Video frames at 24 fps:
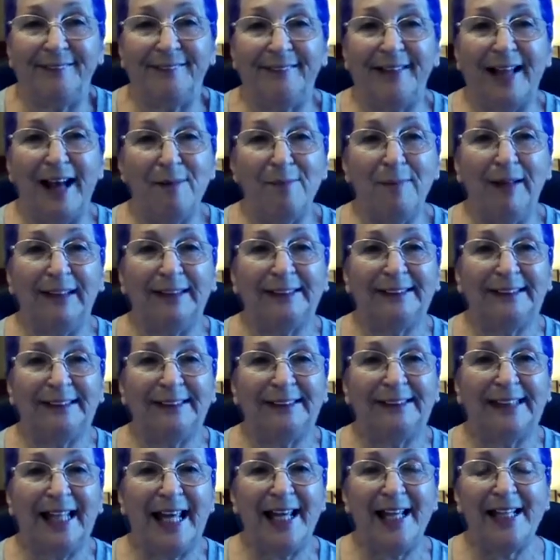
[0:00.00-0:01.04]
Not much
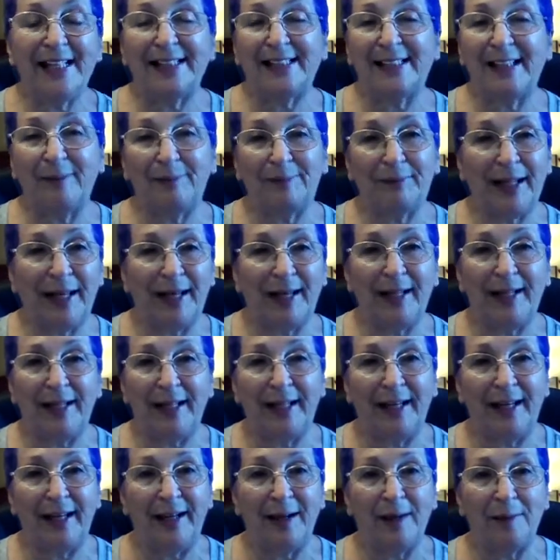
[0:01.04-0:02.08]
to say, except I
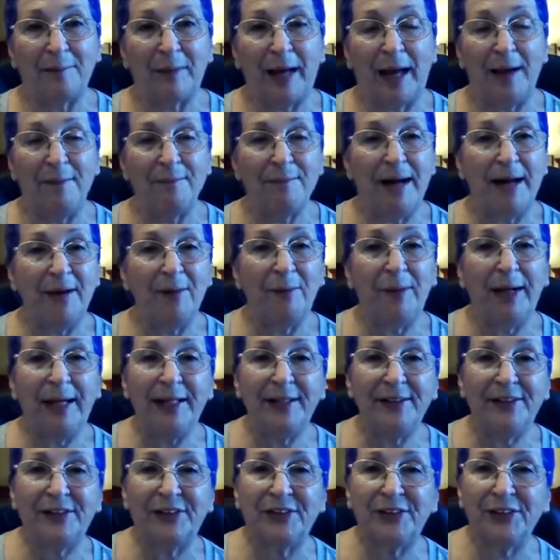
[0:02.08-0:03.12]
am on my
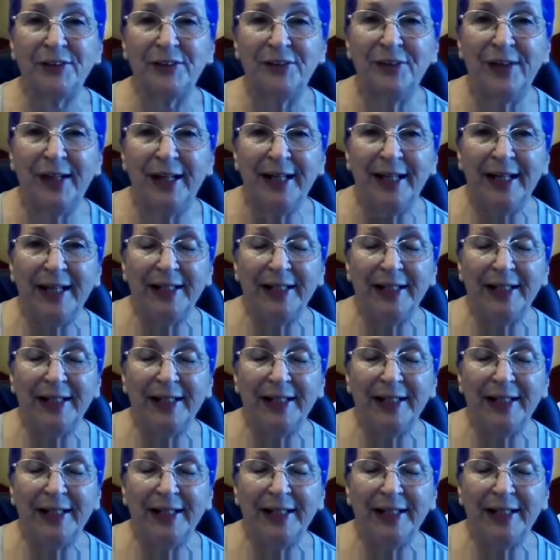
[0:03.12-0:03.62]
way to